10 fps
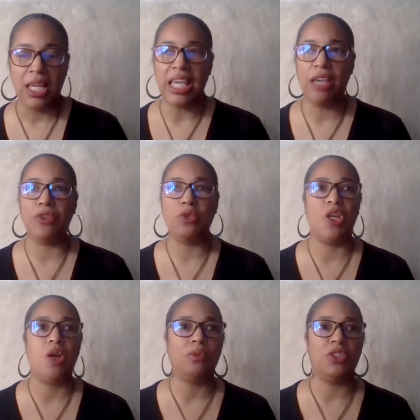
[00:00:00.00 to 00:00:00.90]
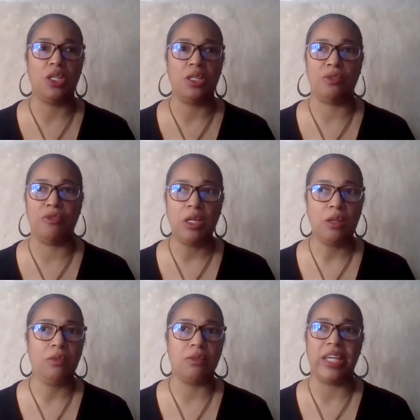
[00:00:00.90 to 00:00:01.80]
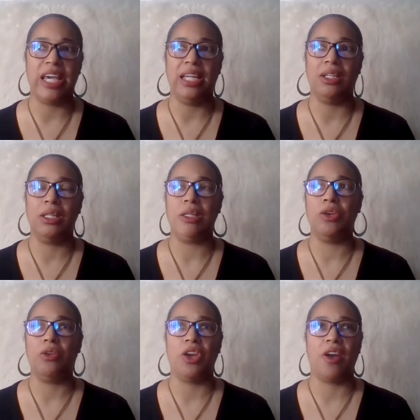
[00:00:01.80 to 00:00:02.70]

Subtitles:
if you don't just feel that, you know, your